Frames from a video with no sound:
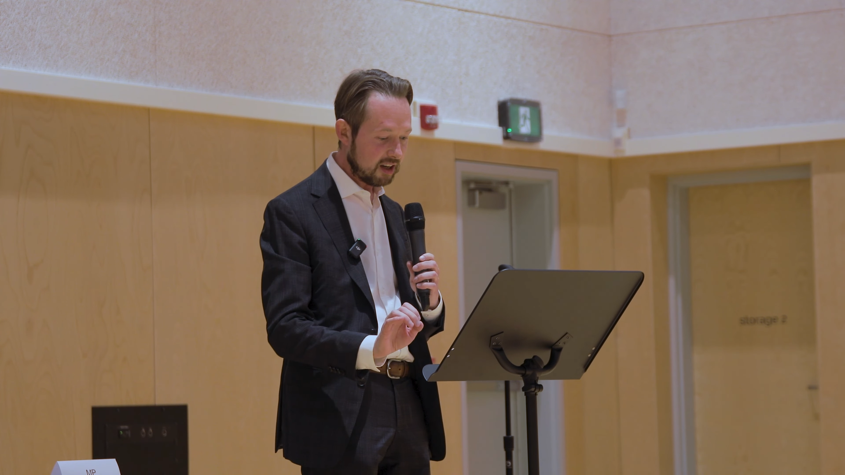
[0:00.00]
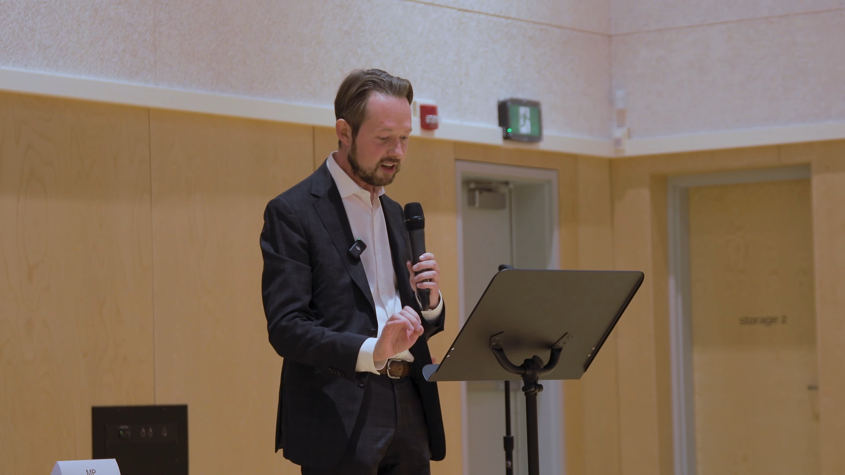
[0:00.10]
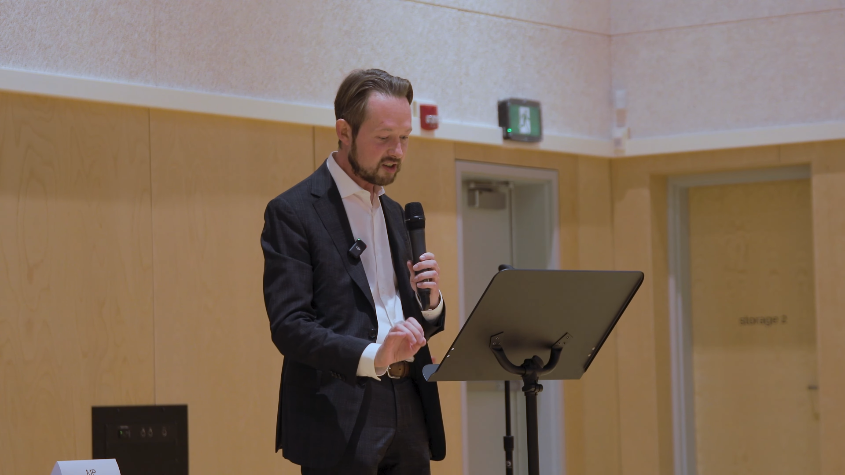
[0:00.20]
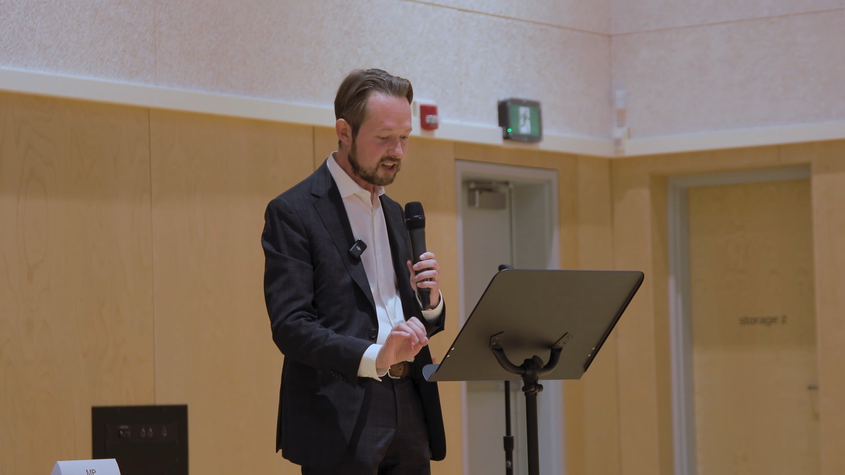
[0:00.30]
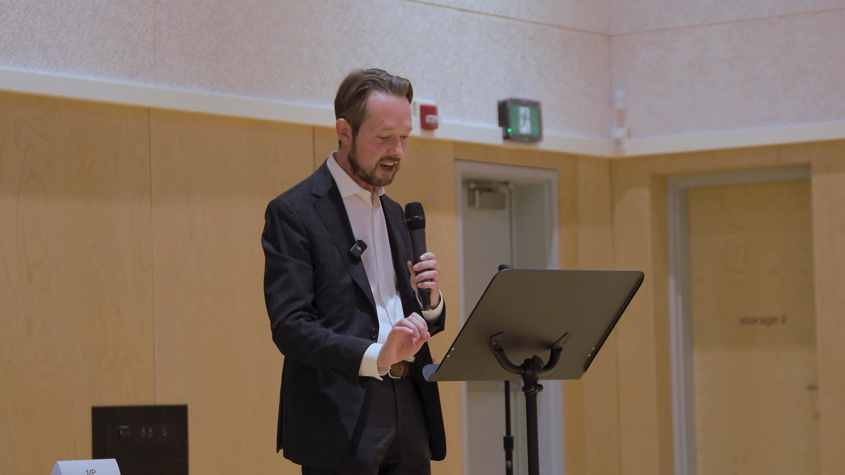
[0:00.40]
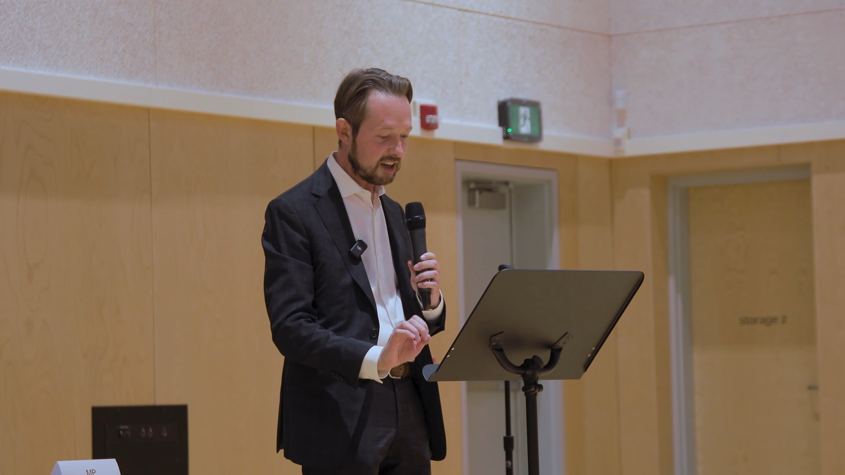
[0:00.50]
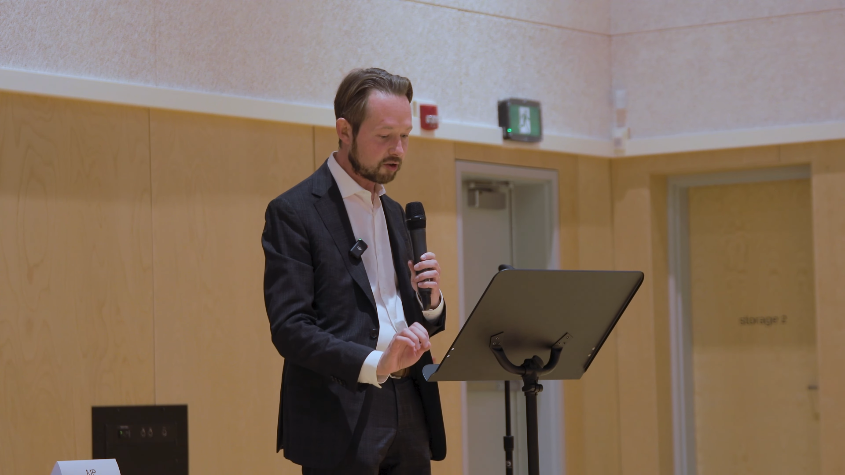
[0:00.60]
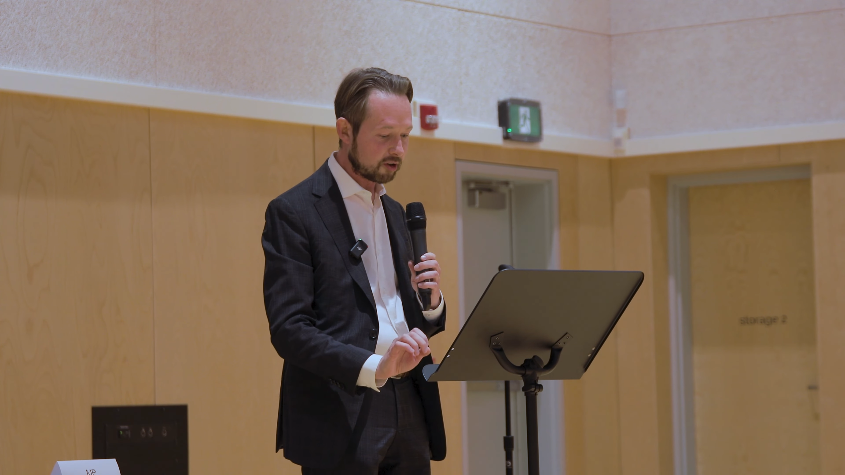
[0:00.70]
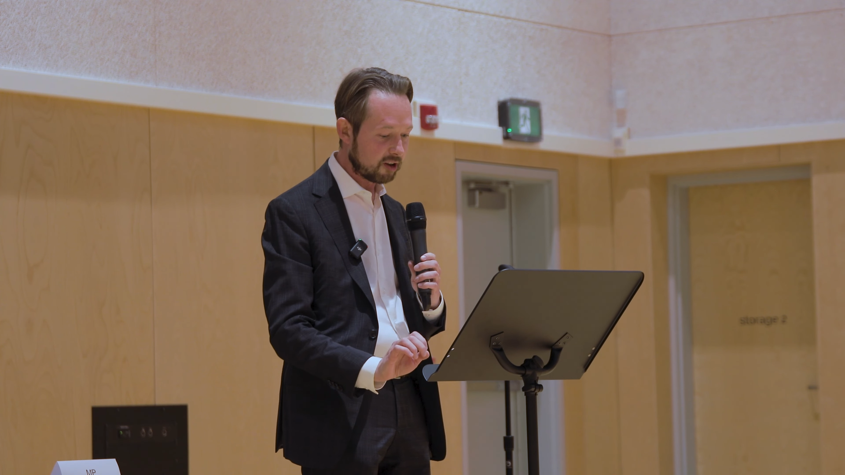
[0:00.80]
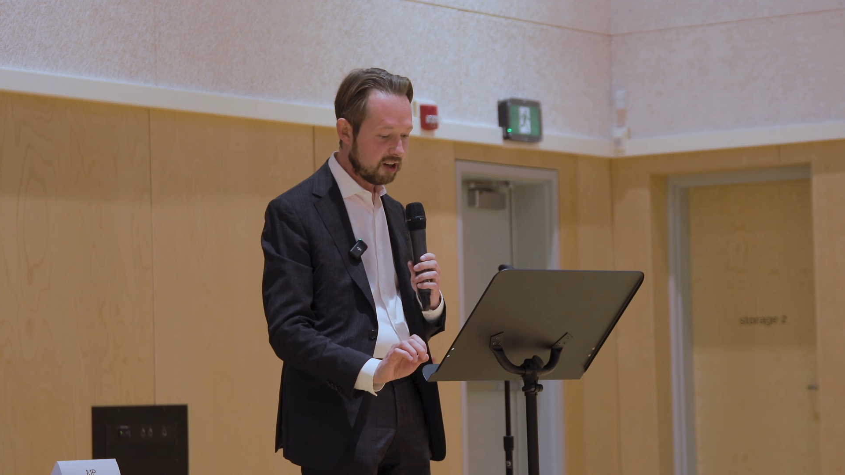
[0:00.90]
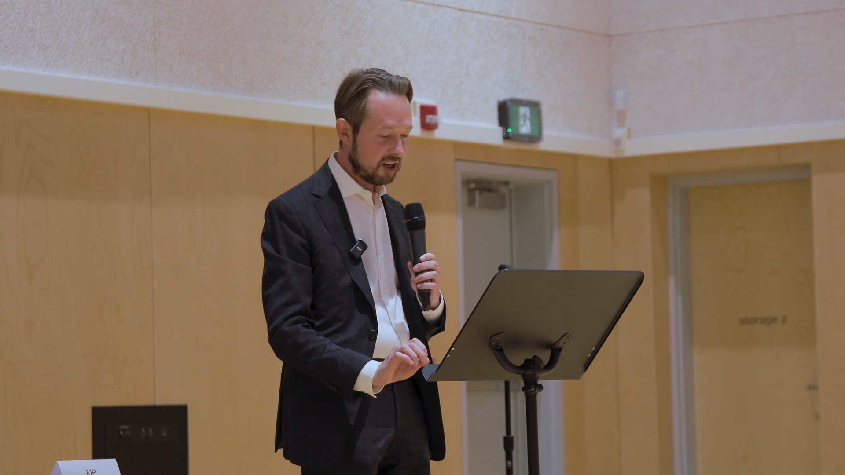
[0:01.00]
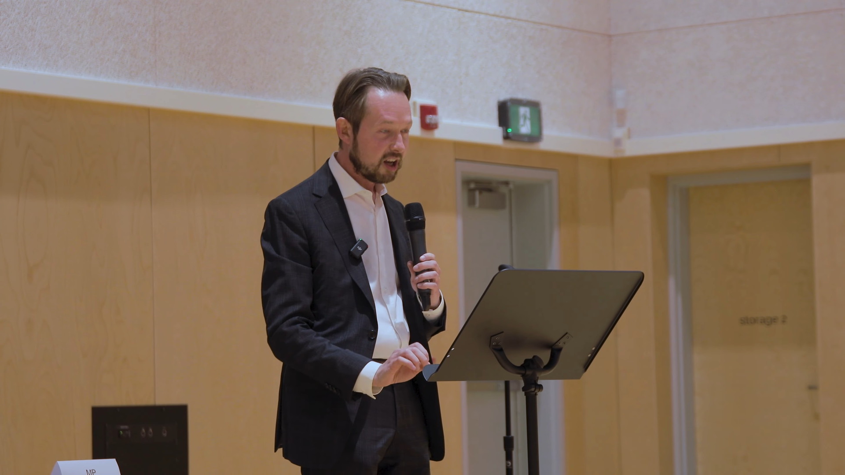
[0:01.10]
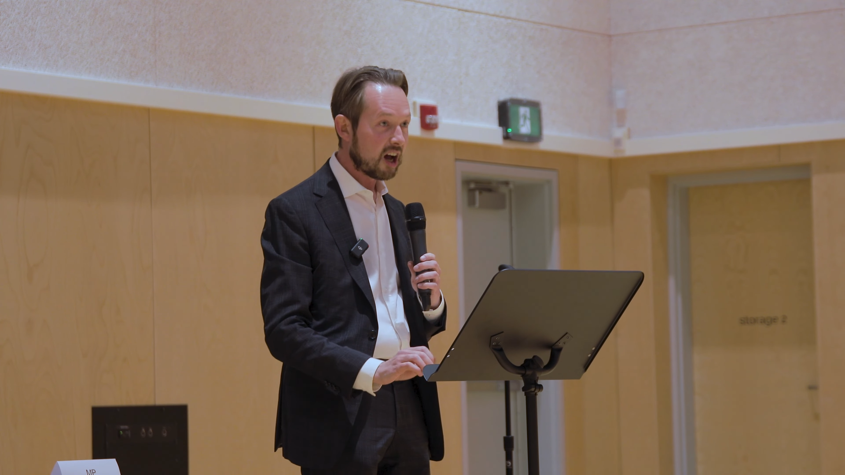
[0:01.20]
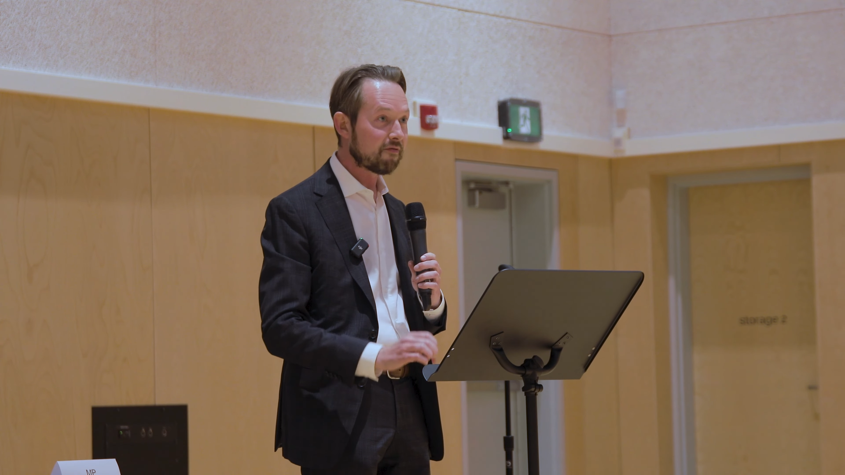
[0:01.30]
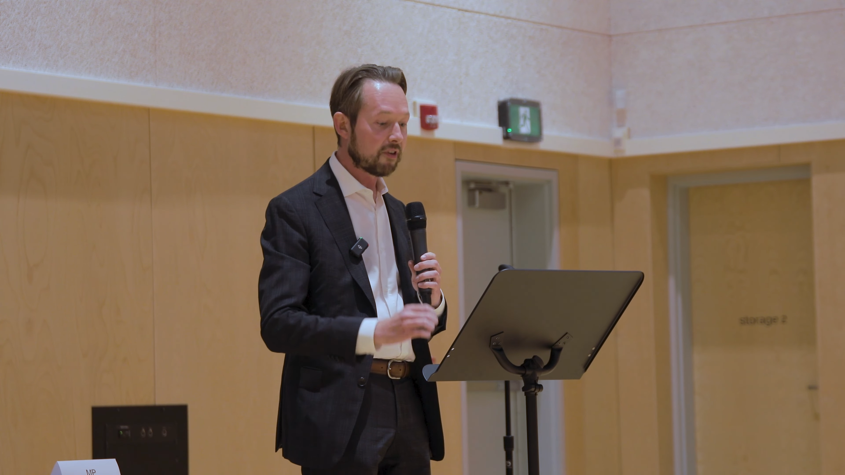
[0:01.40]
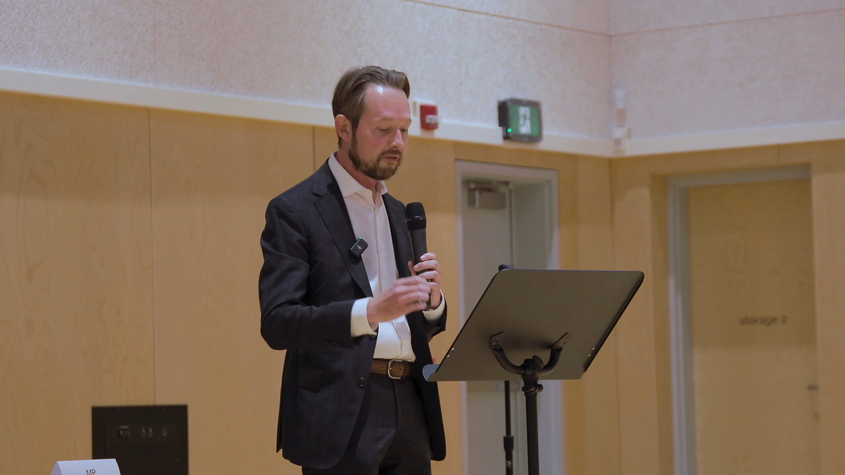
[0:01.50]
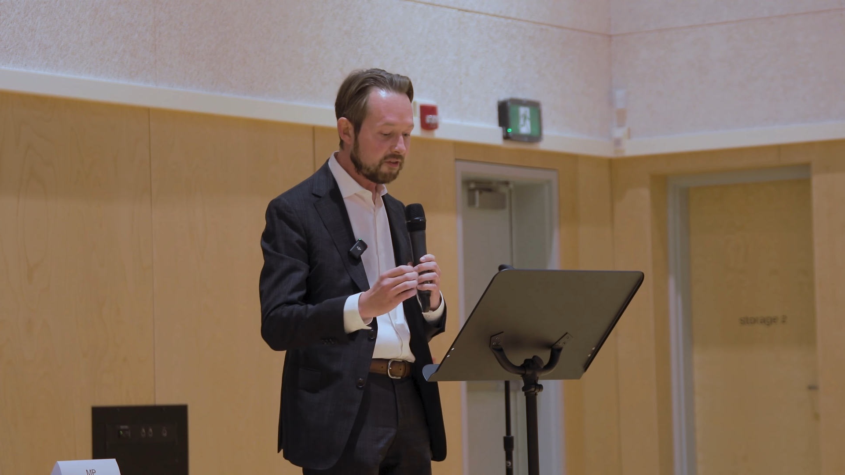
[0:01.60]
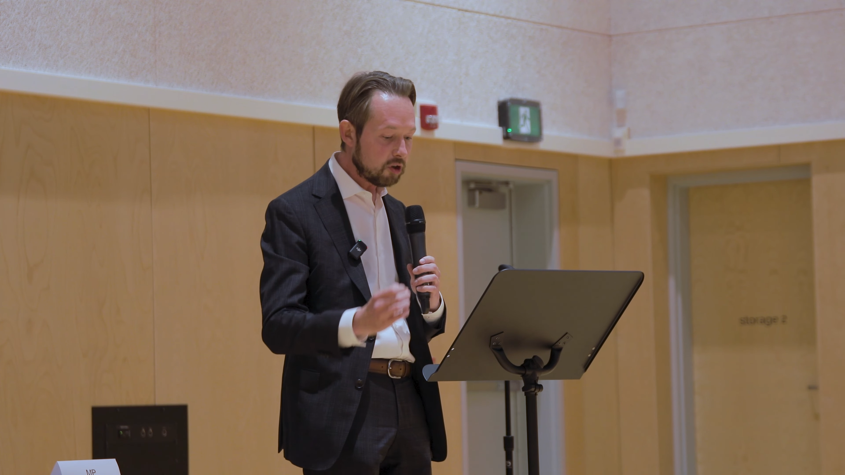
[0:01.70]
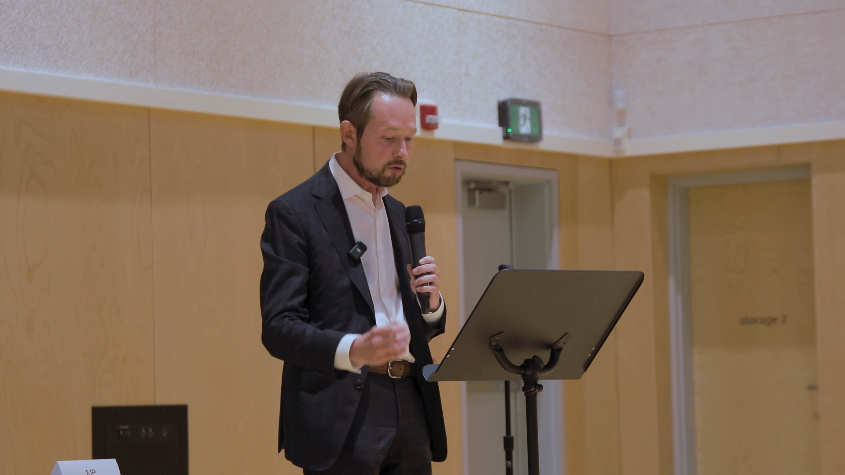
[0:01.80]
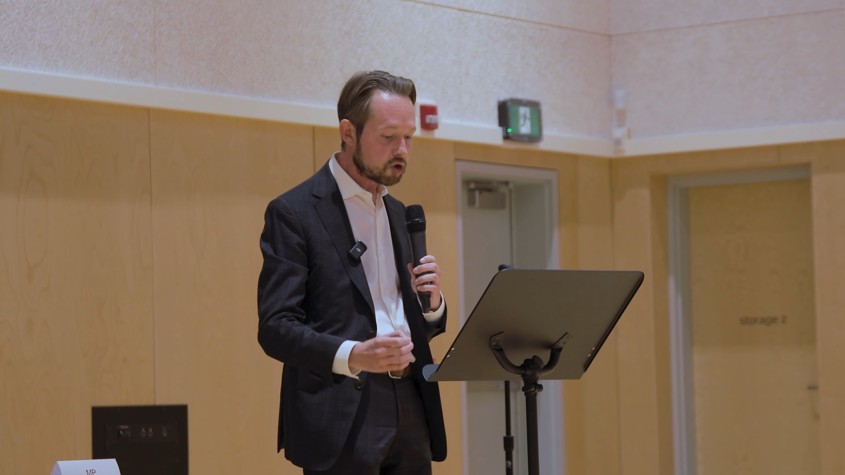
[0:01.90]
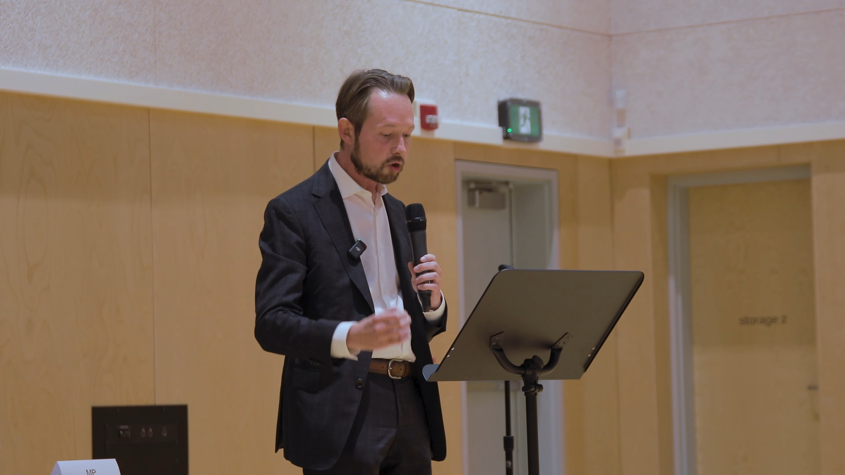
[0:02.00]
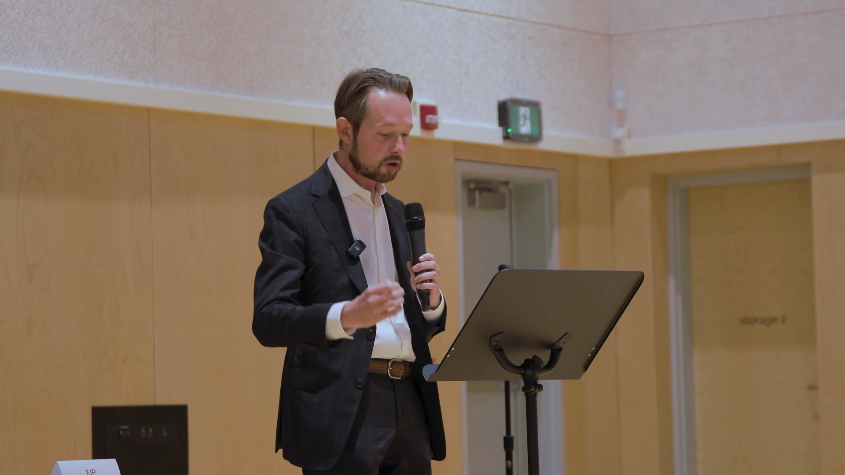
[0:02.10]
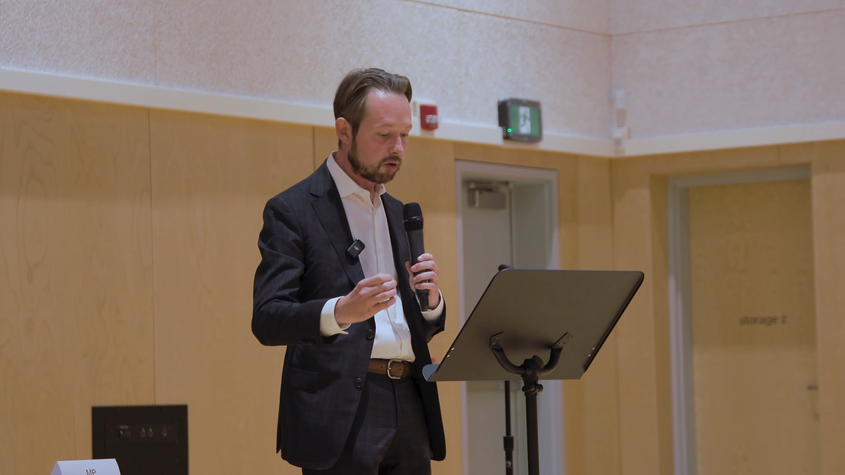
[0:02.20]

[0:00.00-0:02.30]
indicator of the future